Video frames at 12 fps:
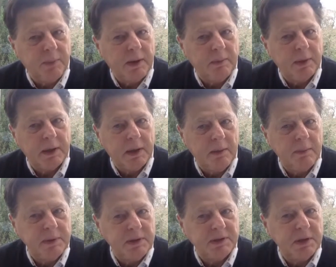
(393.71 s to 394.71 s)
public
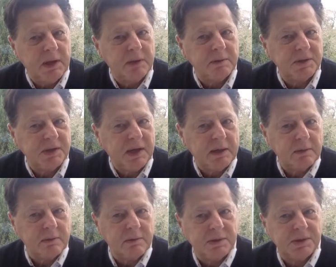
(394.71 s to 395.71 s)
companies in other
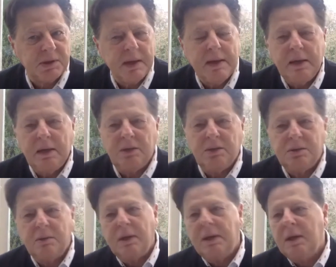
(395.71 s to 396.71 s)
sectors. And
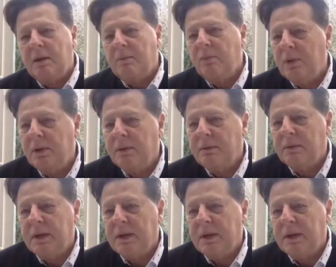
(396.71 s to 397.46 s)
so they come with